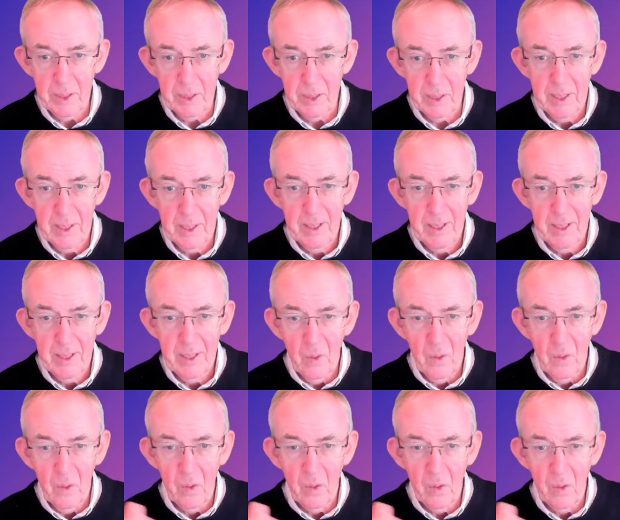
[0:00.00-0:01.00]
or
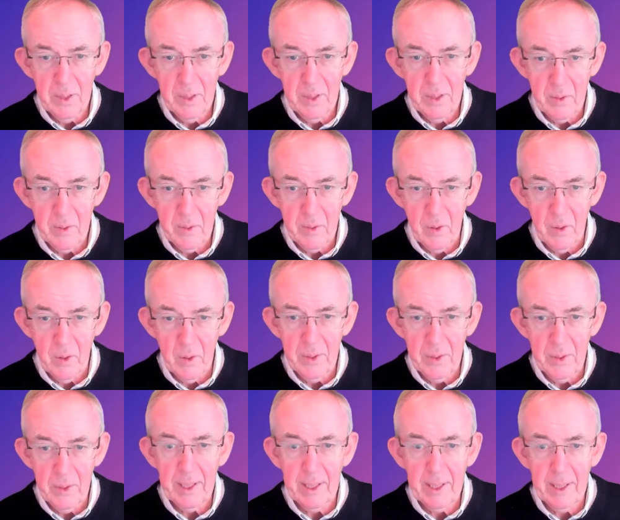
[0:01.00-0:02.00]
you're recording
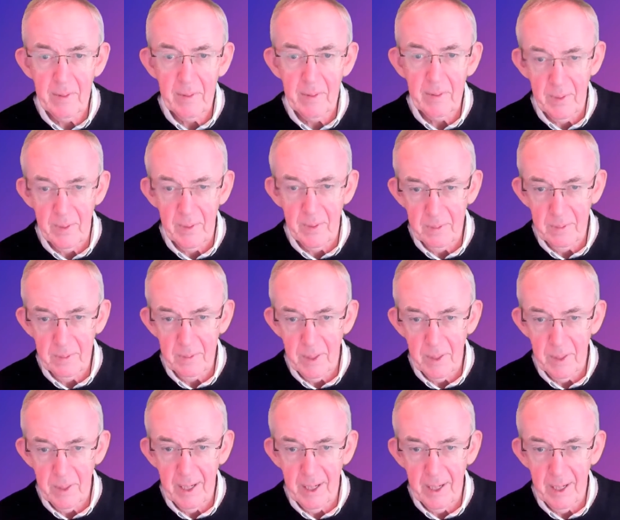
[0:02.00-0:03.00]
for
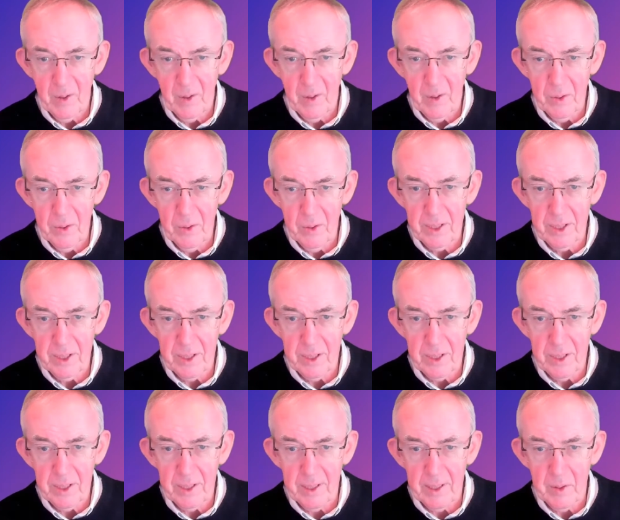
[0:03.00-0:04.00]
courses that are going to go on
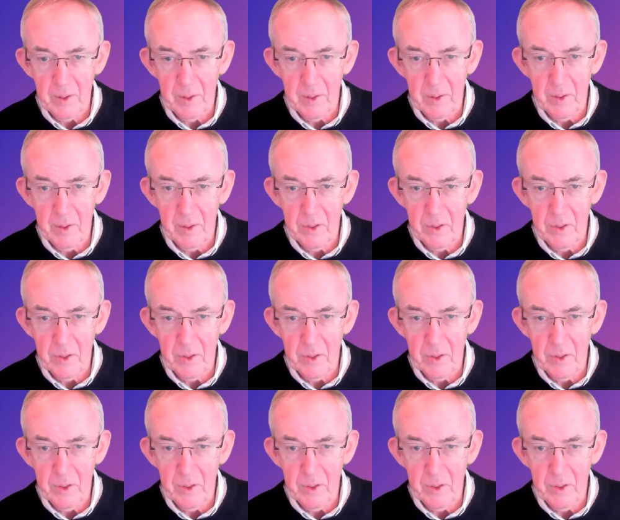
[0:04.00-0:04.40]
YouTube,